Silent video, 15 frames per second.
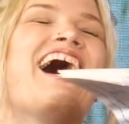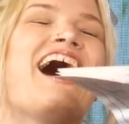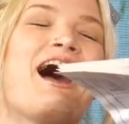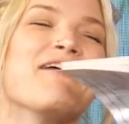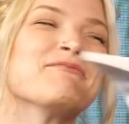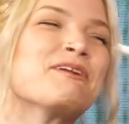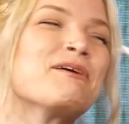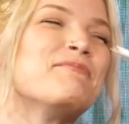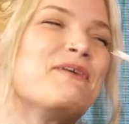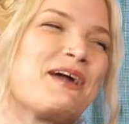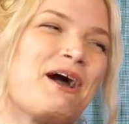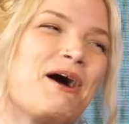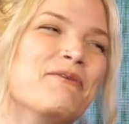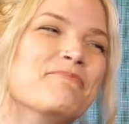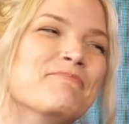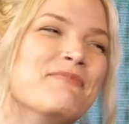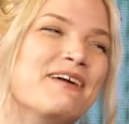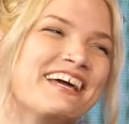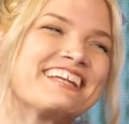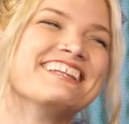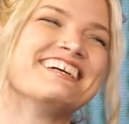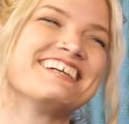I'm going to pick a
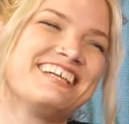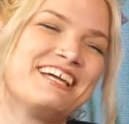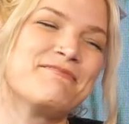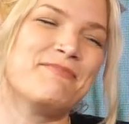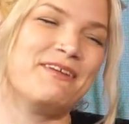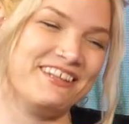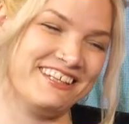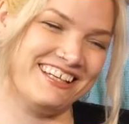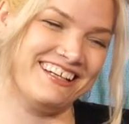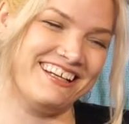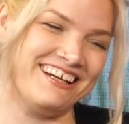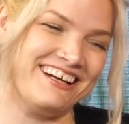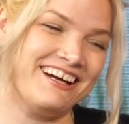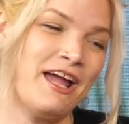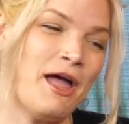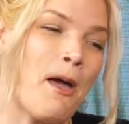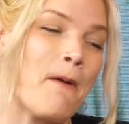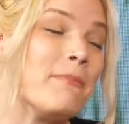mid-looking millionaire